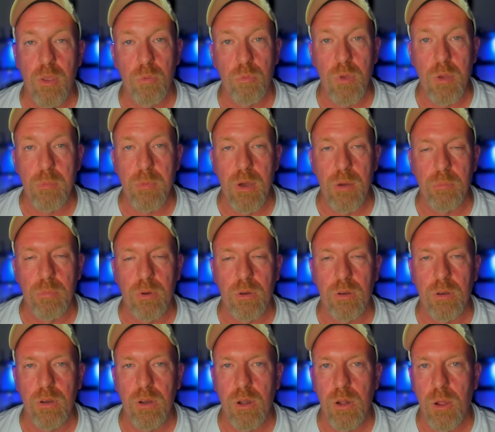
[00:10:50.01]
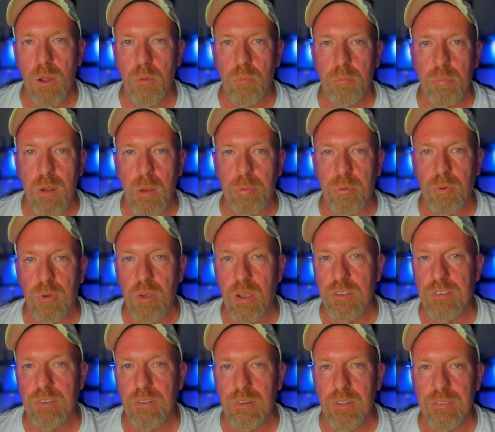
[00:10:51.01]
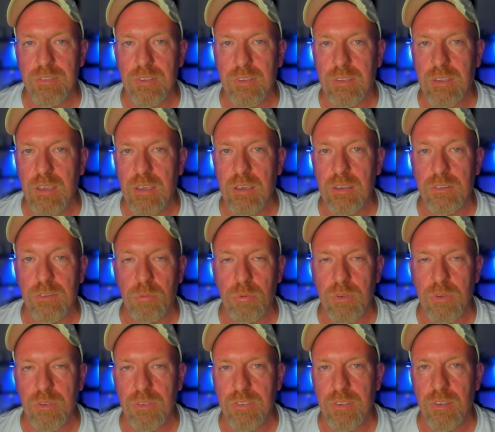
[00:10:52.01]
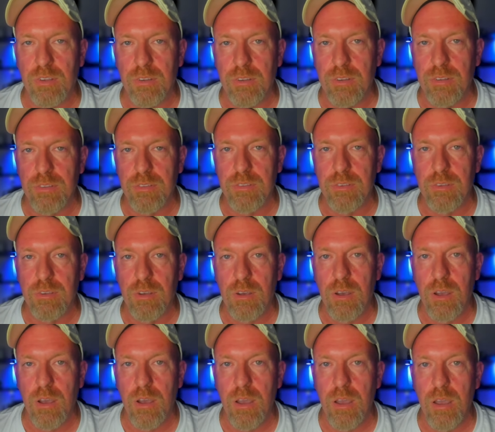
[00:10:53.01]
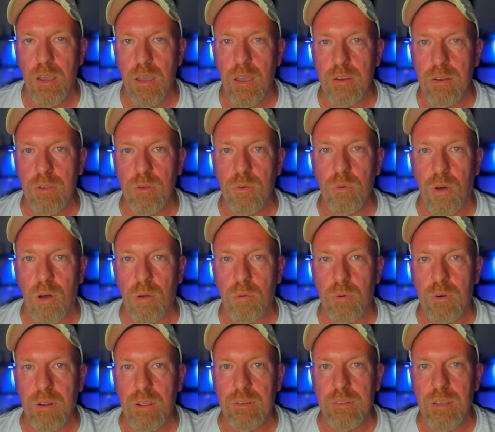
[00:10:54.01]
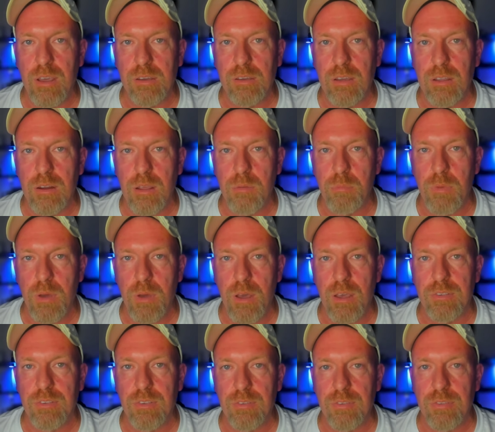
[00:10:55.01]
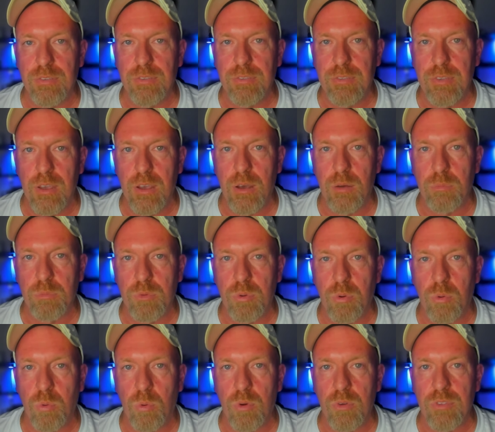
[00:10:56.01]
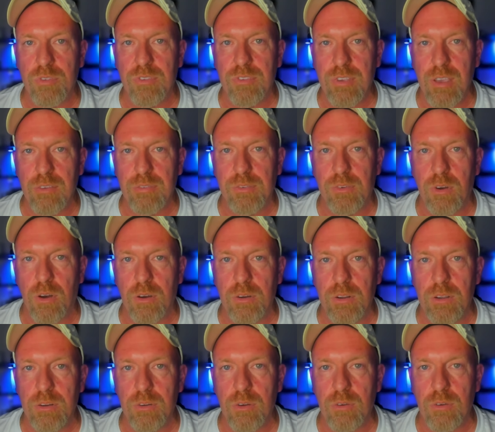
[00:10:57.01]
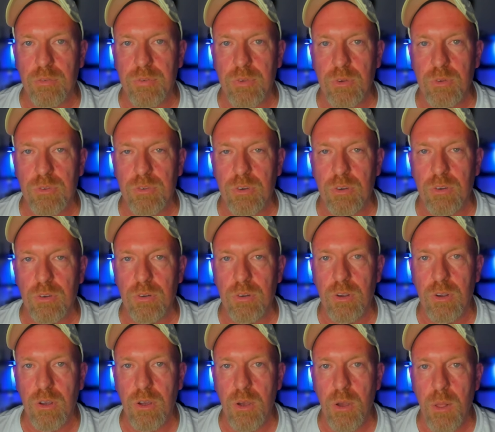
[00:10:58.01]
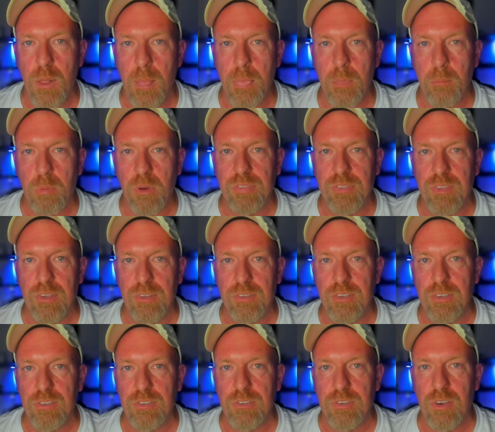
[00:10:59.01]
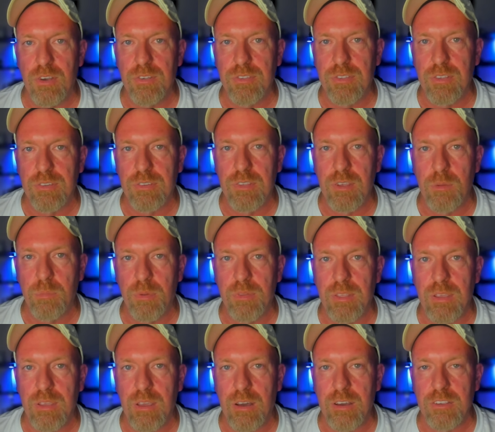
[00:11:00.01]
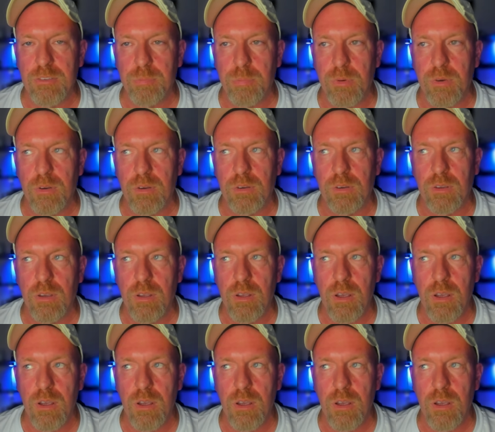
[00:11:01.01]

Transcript: Remember, preparation is the key to resilience, and you already taken a massive step towards safeguarding your future. But this is just the tip of the iceberg.